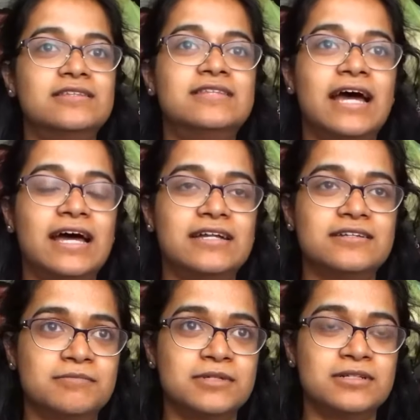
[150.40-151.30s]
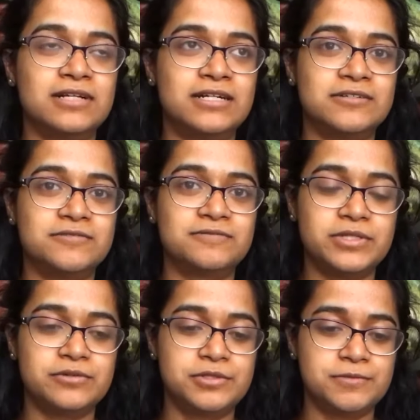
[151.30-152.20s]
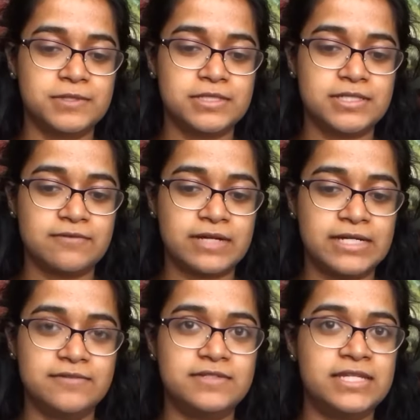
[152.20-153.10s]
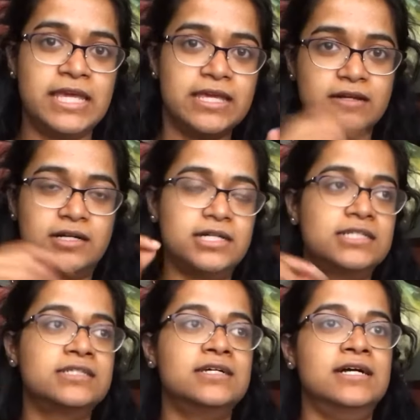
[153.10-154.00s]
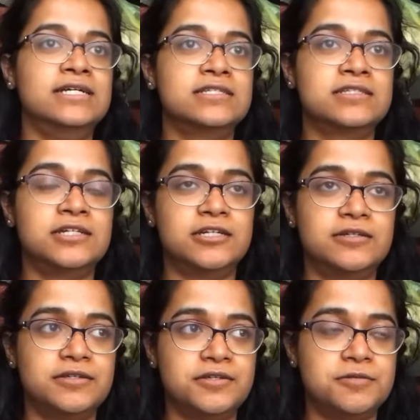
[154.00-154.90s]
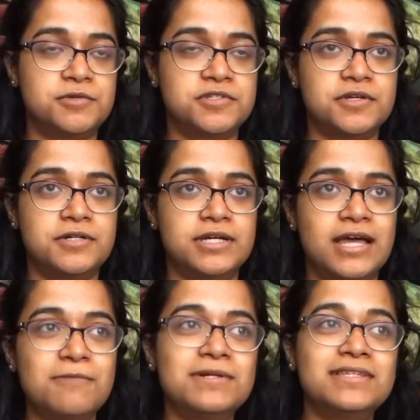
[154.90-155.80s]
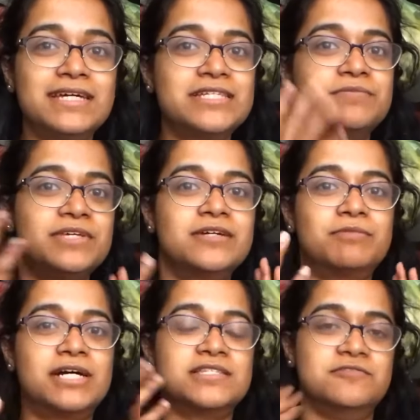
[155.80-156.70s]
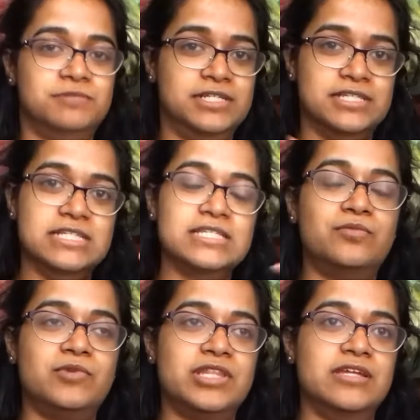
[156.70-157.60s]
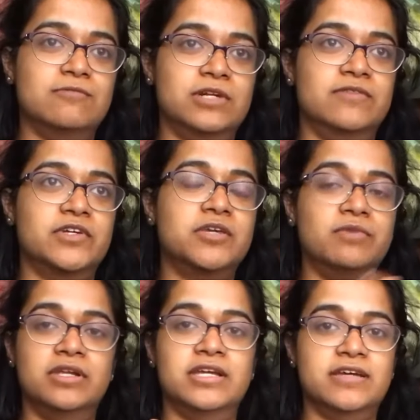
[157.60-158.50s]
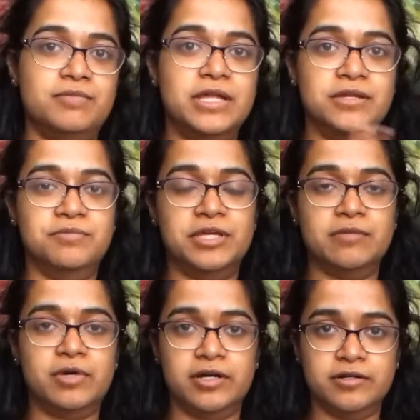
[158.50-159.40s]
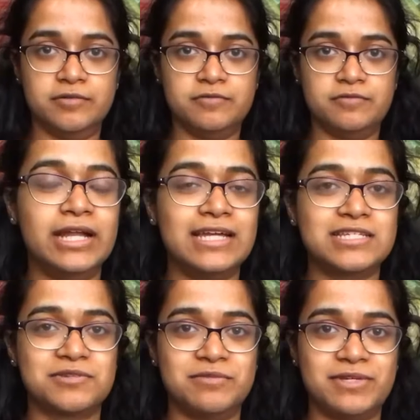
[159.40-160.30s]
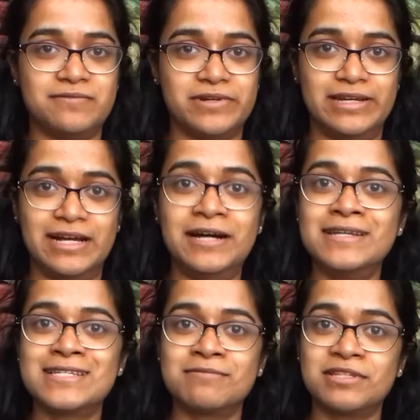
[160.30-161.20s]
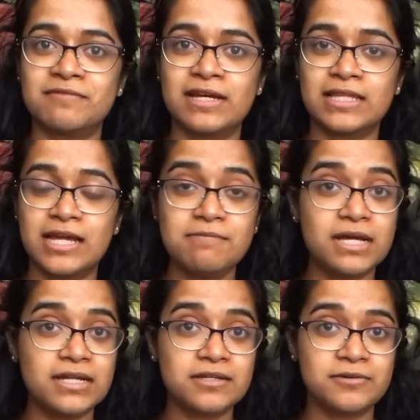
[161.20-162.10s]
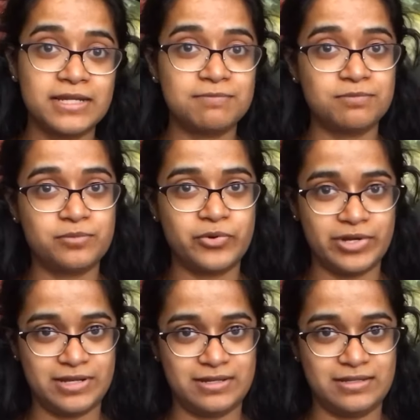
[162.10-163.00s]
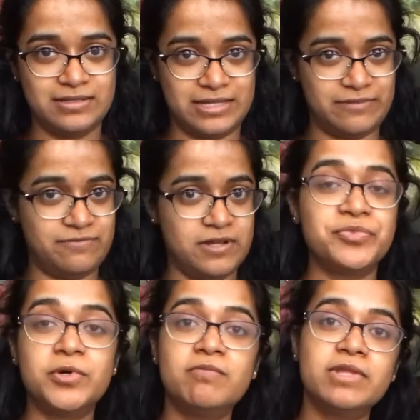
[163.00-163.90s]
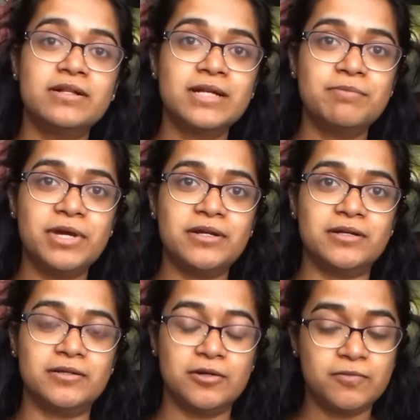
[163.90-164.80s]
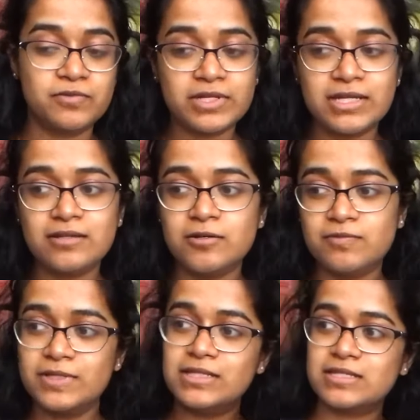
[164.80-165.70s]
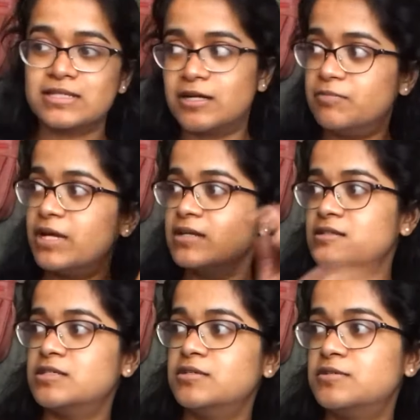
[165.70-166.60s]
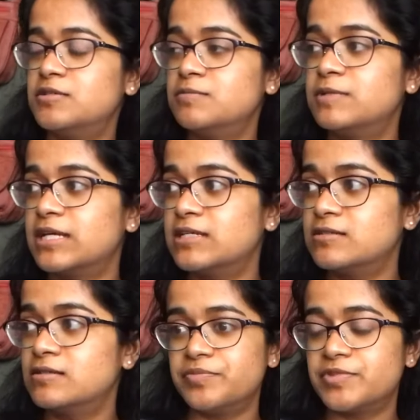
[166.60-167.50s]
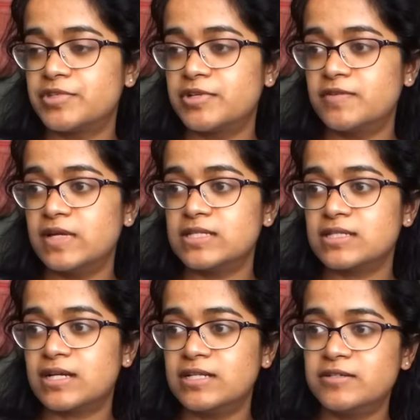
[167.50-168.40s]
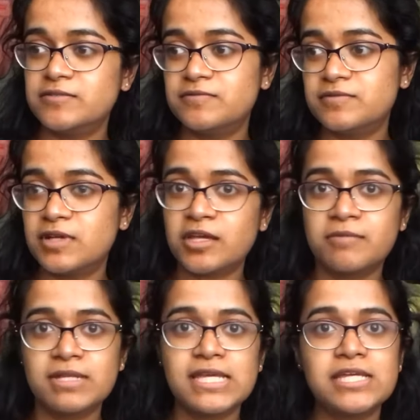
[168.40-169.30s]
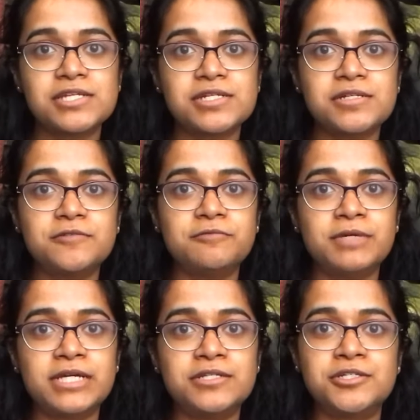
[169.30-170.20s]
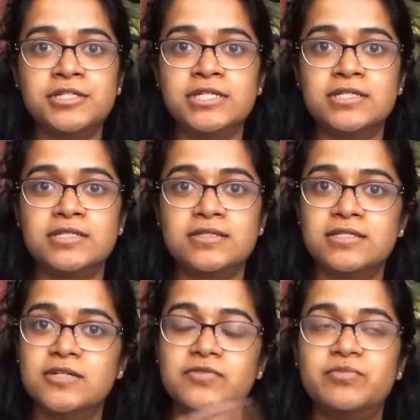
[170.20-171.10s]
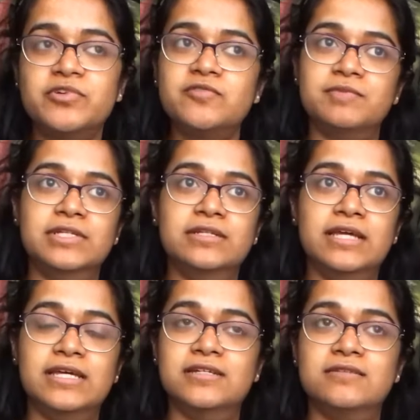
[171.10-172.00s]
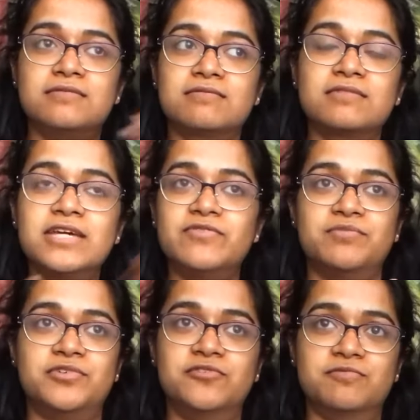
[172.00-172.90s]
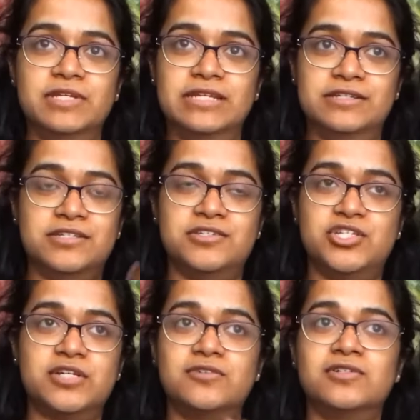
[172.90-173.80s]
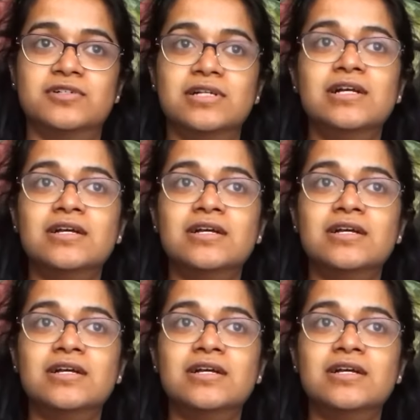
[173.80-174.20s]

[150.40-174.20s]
that a lot of YouTubers have kind of taken on as their YouTube persona. I would like to be a positive presence within whatever community I end up being a part of. I just want to be very honest about the fact that I'm not in a great point in life. Hopefully I'll get better. Hopefully this comeback to YouTube can serve as a kind of documentation of my journey to self-improvement and life improvement and just general